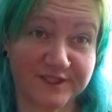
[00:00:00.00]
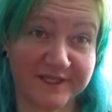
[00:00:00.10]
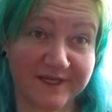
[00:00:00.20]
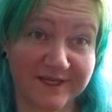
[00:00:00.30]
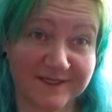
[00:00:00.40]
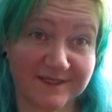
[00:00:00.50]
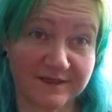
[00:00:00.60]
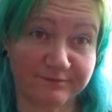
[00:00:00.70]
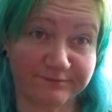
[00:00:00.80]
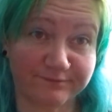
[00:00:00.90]
see you next
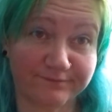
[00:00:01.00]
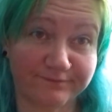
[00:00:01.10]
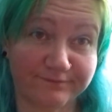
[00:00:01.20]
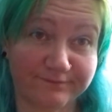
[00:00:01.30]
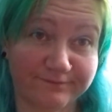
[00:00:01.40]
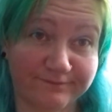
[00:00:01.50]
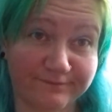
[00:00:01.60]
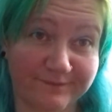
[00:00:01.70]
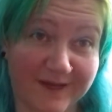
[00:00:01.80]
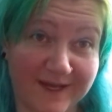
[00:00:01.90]
time.
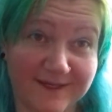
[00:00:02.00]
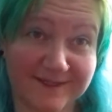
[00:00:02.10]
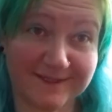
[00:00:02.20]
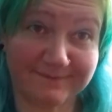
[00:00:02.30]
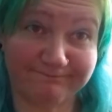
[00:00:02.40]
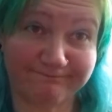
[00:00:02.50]
Laters.